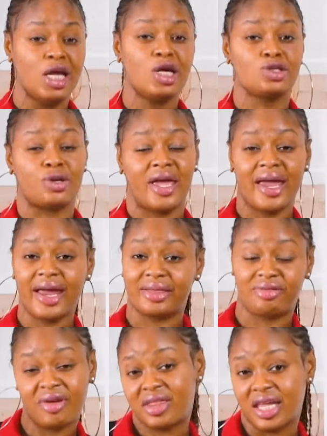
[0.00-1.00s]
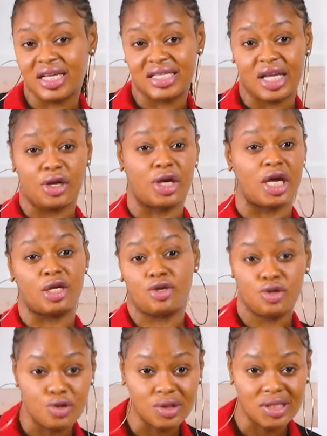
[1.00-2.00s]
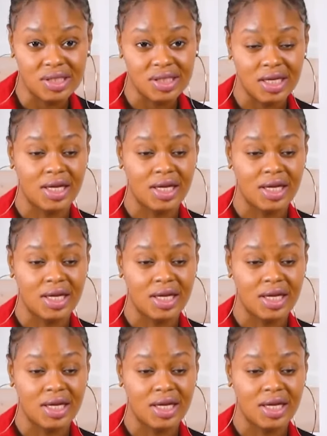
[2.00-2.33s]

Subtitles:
So here are 3 things that you can use